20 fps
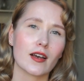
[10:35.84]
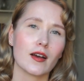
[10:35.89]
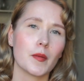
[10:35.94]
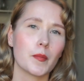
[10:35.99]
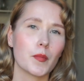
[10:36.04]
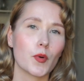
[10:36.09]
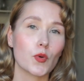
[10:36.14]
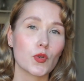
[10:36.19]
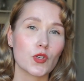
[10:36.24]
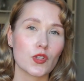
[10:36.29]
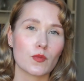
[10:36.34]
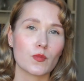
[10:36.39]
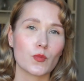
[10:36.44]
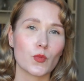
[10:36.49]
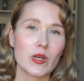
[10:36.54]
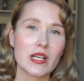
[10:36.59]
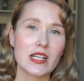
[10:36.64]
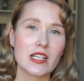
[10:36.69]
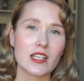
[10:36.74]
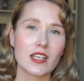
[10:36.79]
come autumn,
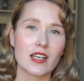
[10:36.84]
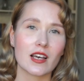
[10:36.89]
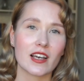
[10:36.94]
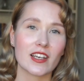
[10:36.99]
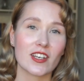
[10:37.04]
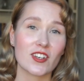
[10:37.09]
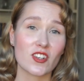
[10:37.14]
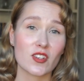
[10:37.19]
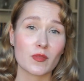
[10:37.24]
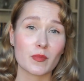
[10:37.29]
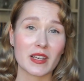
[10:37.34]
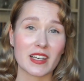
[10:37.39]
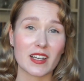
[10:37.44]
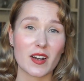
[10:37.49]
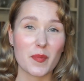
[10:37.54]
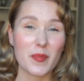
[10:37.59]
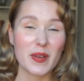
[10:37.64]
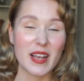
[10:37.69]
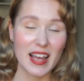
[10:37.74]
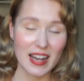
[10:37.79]
winter, I can just pick it
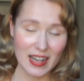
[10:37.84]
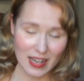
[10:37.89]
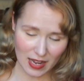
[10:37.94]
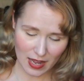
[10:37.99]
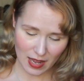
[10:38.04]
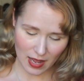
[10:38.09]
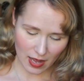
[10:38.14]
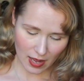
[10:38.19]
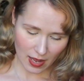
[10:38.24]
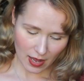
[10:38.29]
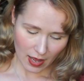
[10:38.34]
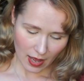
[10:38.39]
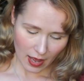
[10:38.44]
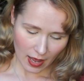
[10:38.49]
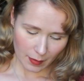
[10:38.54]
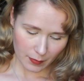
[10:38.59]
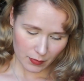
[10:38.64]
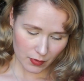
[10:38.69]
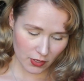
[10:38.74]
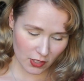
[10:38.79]
up again.
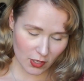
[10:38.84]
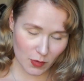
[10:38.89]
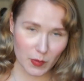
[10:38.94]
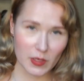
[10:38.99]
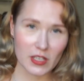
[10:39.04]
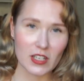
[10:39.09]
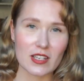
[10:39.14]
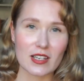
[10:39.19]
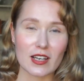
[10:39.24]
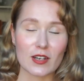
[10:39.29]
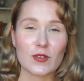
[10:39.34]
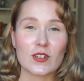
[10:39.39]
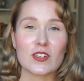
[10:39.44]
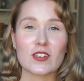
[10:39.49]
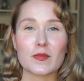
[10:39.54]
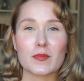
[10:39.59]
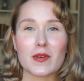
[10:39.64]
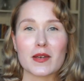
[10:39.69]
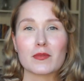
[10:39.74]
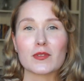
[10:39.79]
Just because I want
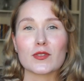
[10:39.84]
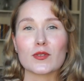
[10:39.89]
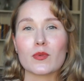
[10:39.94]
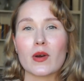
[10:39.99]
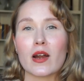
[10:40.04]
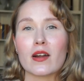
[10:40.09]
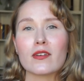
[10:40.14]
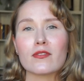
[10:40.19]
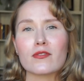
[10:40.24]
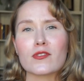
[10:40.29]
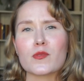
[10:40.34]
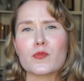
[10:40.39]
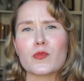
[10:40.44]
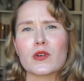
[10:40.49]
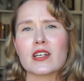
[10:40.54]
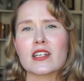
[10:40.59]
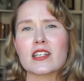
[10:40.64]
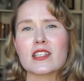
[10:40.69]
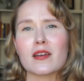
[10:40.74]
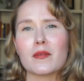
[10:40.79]
to be able to wear it for
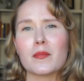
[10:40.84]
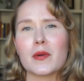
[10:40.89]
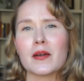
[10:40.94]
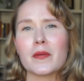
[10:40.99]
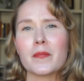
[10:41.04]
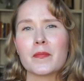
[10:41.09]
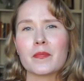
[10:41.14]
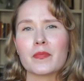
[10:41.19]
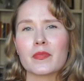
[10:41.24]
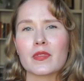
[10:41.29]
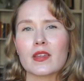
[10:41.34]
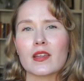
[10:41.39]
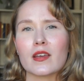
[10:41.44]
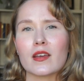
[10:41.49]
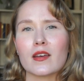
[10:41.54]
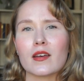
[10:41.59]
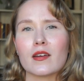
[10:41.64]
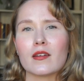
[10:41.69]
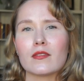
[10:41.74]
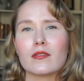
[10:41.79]
spring and summer.
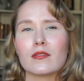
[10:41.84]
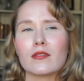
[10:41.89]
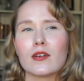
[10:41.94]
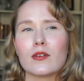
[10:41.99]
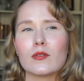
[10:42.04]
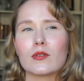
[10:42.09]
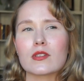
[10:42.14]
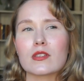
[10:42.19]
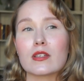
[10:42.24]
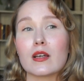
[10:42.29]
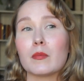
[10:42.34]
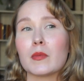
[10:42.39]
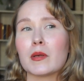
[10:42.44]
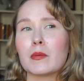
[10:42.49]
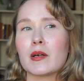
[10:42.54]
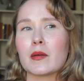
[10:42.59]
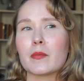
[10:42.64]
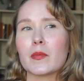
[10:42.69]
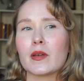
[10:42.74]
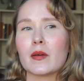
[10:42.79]
Well, summer
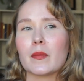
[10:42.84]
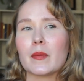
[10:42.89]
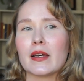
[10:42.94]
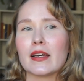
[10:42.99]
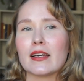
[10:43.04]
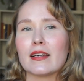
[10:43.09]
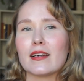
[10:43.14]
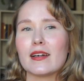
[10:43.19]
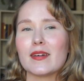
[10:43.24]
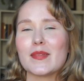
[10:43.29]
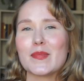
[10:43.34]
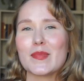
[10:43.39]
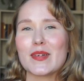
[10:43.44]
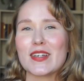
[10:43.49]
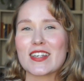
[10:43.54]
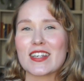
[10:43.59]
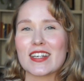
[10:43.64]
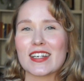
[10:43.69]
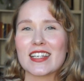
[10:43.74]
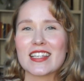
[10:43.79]
might be a bit
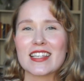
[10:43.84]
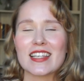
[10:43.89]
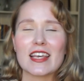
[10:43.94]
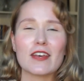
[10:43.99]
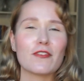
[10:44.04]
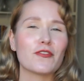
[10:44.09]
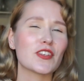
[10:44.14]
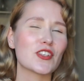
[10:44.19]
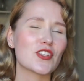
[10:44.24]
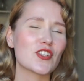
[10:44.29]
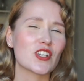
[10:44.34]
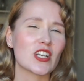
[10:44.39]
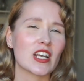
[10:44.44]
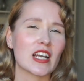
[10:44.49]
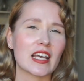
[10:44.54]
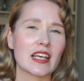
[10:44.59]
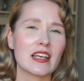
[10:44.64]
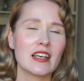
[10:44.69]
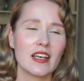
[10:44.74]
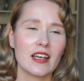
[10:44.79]
ambitious if it's
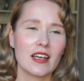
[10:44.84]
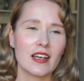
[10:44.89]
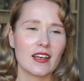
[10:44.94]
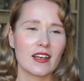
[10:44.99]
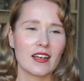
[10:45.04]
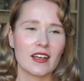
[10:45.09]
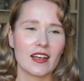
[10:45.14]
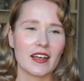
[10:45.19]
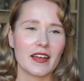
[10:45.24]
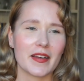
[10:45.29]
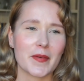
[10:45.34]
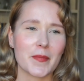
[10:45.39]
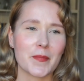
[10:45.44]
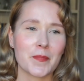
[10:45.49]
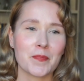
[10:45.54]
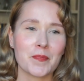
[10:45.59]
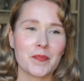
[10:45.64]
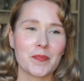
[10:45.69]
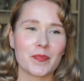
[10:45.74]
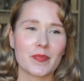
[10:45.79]
chilly.
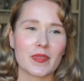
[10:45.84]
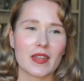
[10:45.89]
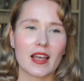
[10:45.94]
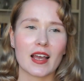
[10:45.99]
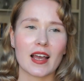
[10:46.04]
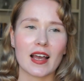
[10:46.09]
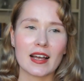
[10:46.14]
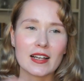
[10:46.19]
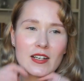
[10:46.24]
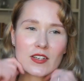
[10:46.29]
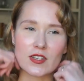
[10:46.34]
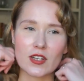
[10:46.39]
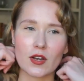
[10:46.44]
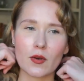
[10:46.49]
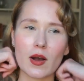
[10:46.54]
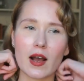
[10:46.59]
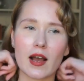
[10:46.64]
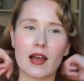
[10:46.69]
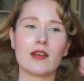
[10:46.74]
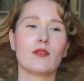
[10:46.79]
And so
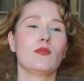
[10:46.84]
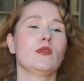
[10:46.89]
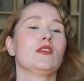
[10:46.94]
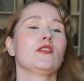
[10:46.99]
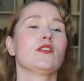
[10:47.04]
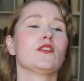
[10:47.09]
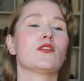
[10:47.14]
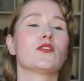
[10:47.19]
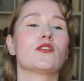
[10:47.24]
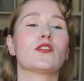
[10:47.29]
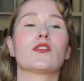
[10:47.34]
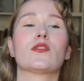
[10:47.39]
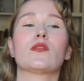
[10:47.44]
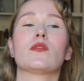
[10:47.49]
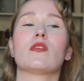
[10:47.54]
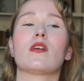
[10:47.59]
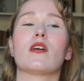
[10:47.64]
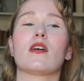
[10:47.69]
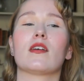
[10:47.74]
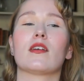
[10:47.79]
I want to
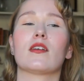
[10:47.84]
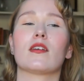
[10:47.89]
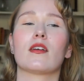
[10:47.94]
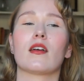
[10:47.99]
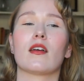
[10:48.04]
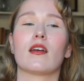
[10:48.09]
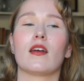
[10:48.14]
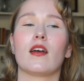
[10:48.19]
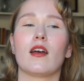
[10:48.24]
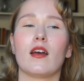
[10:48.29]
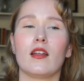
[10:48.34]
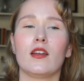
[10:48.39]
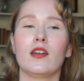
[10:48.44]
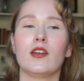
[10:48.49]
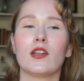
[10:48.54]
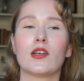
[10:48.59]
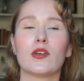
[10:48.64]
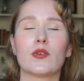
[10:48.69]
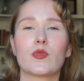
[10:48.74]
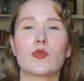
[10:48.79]
do a
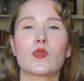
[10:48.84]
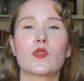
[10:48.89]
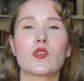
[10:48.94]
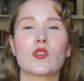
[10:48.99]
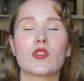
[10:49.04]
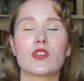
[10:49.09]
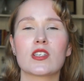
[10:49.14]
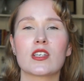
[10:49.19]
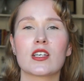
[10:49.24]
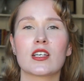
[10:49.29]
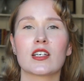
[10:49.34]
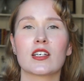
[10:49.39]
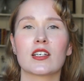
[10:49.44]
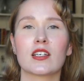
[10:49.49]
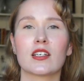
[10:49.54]
loose,